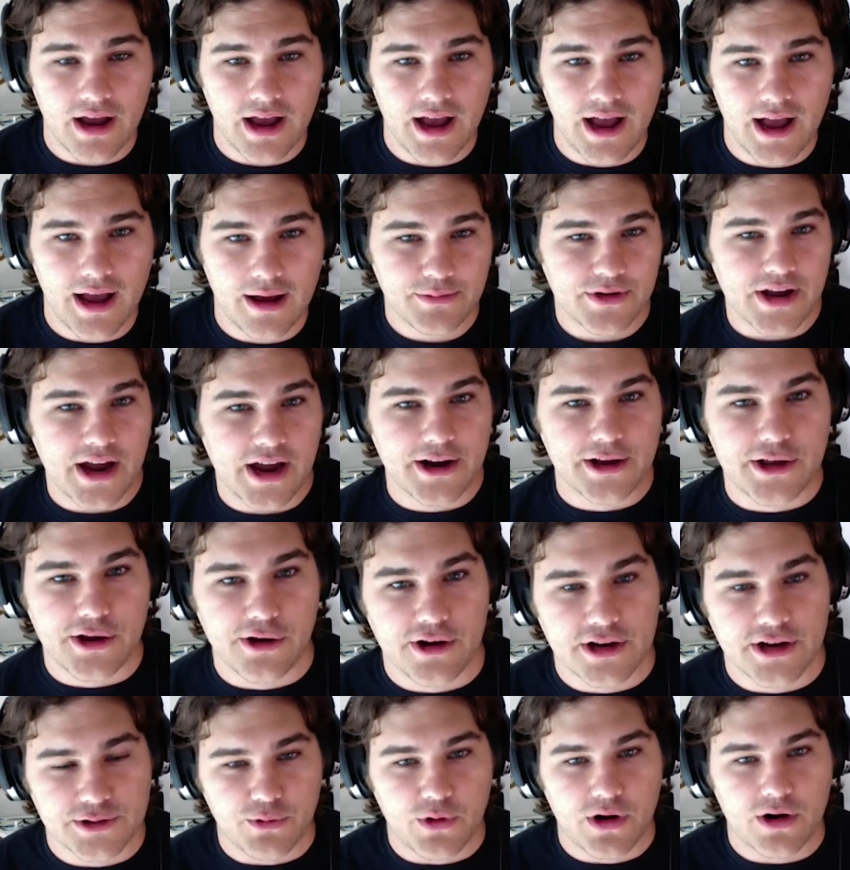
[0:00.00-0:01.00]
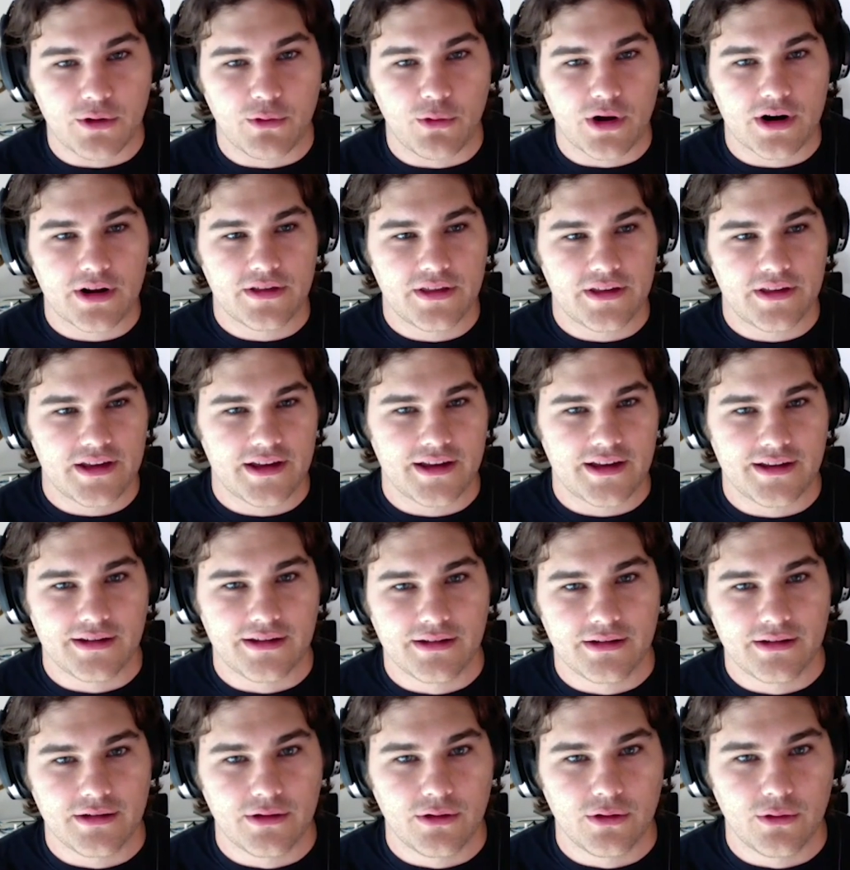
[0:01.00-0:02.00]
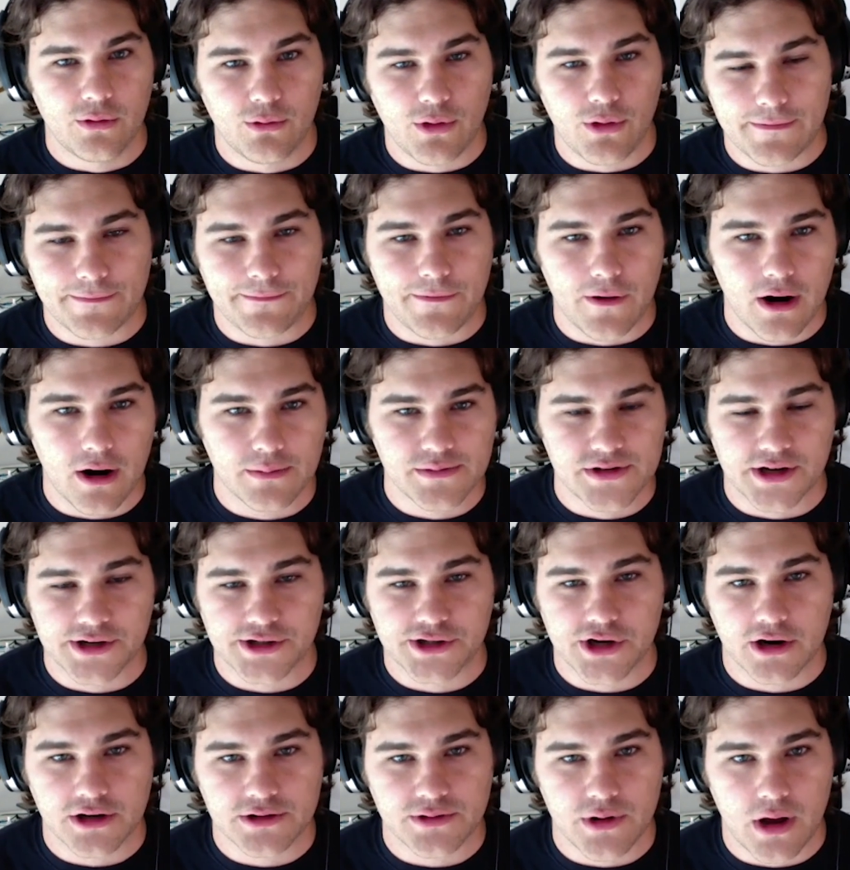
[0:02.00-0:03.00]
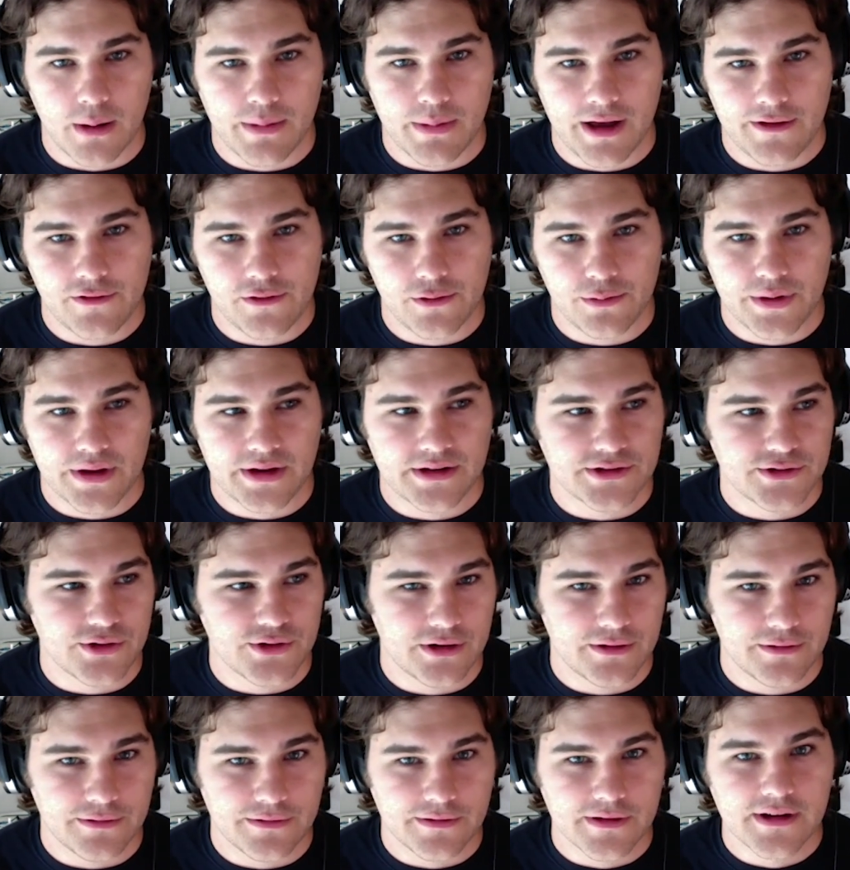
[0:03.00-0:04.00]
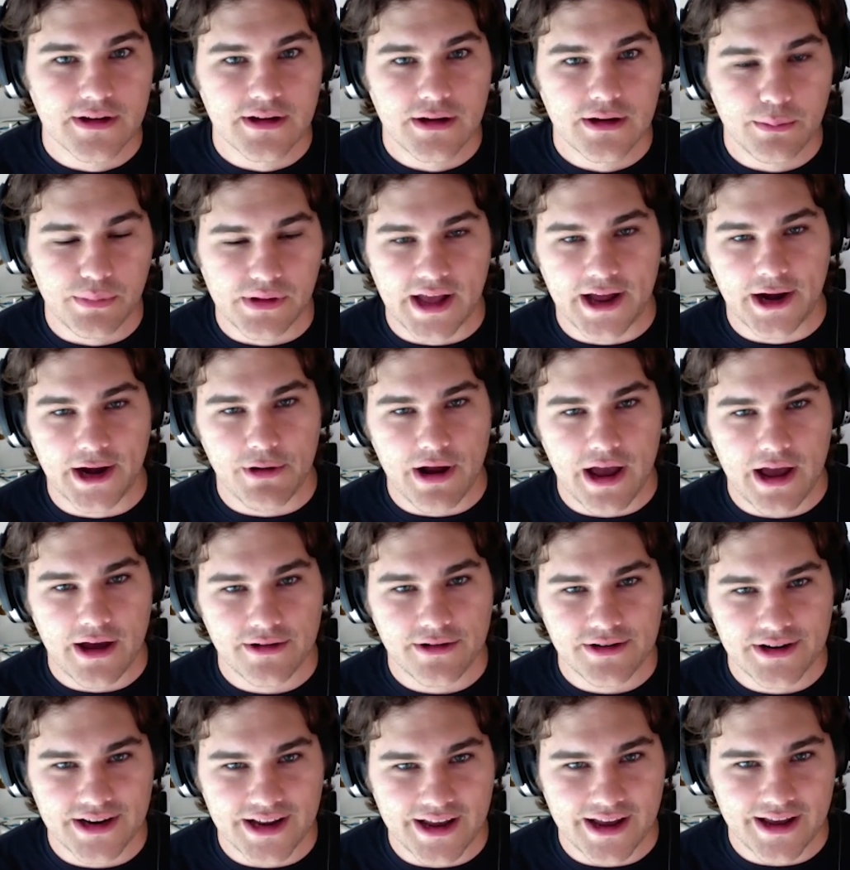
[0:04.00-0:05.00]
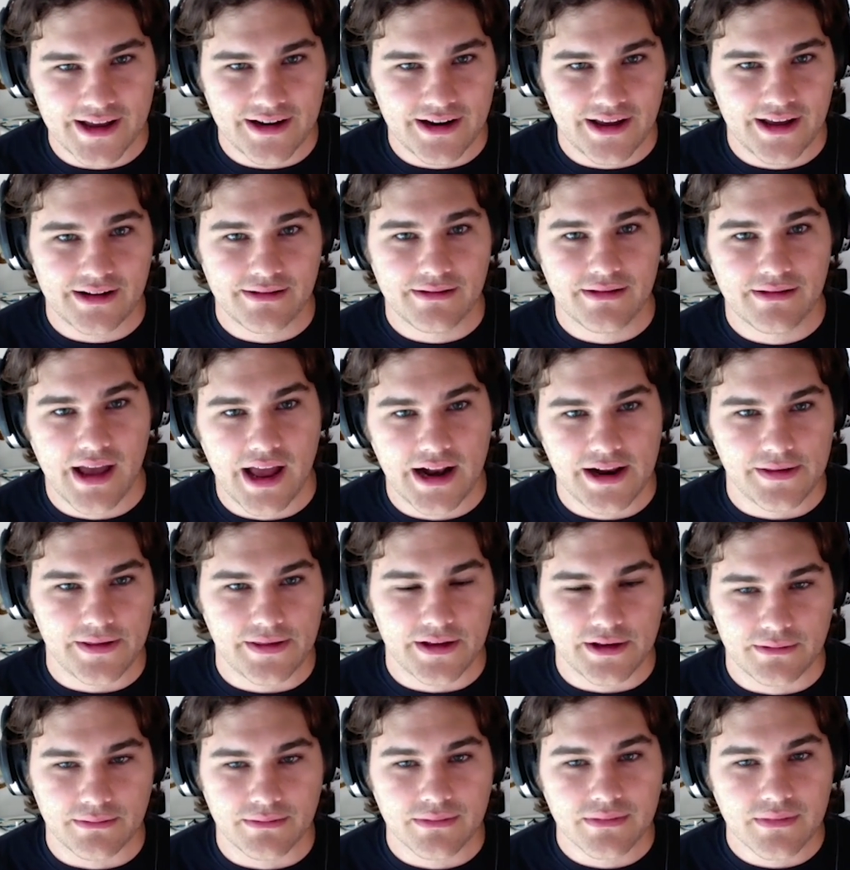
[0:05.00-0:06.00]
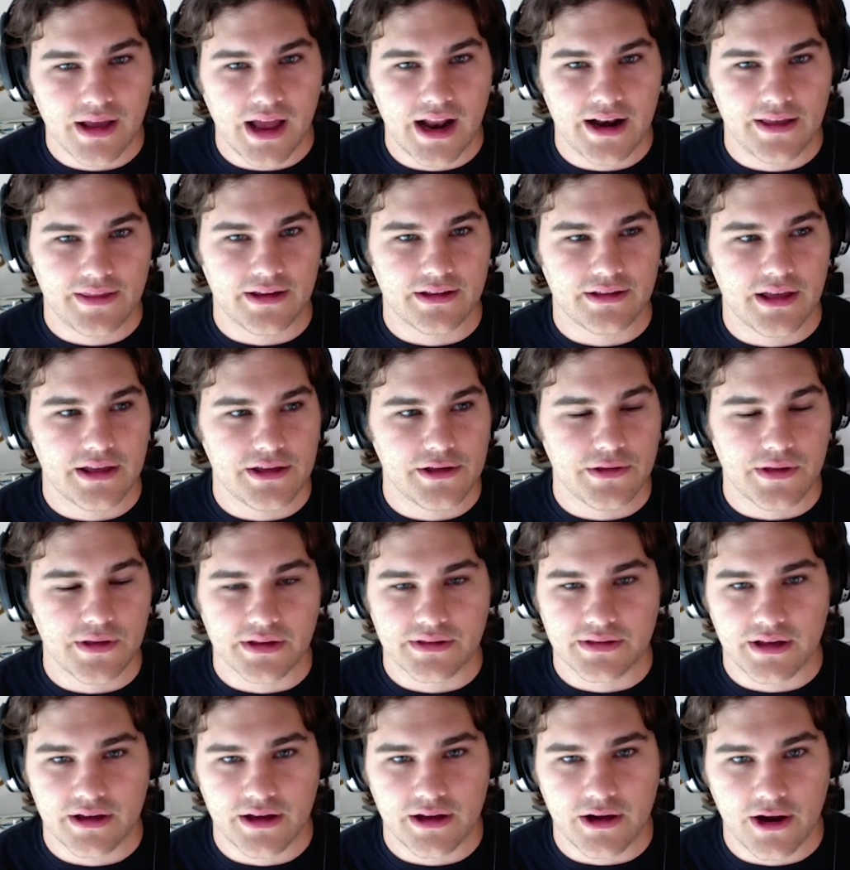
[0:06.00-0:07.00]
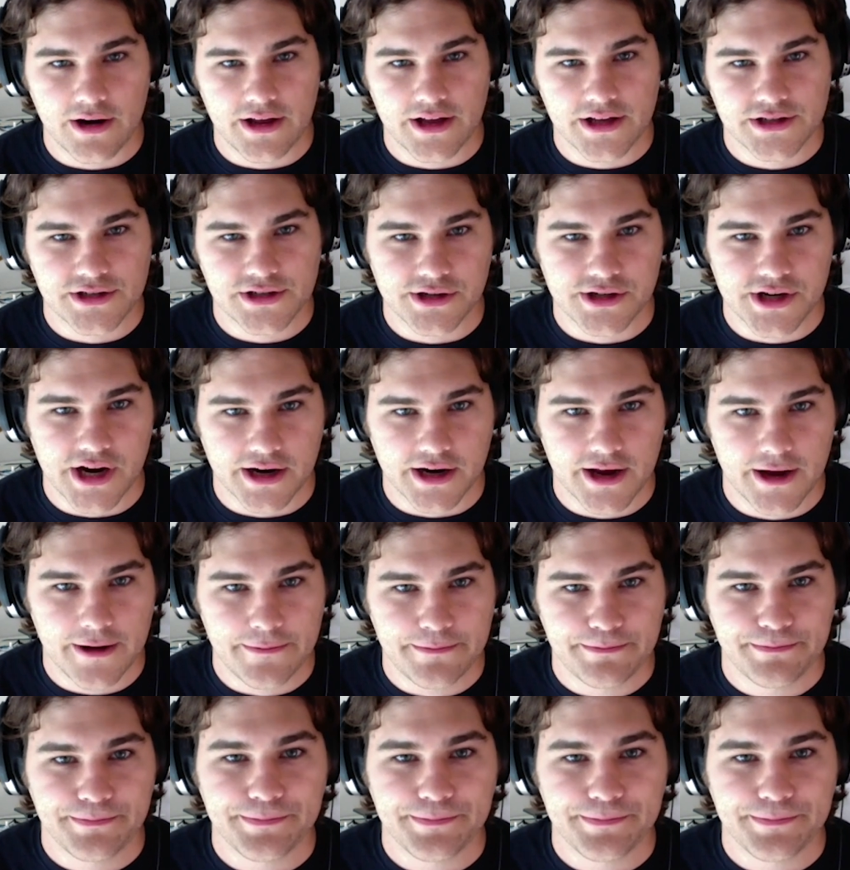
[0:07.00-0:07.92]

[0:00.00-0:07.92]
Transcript: I'm kind of curious, what farms on SharkSwap have you been sort of playing around in, and anything that you think the audience should check out?